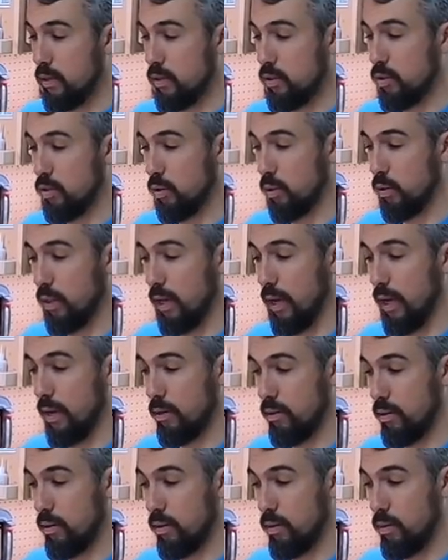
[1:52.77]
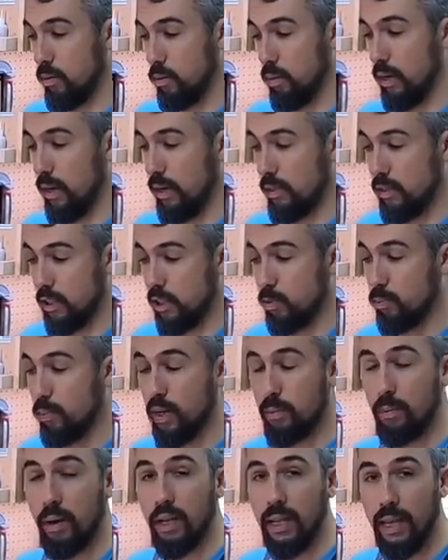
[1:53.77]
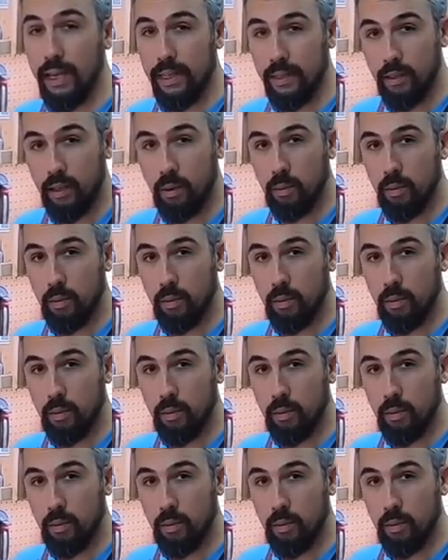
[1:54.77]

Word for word: so that as I sprayed my lacquer,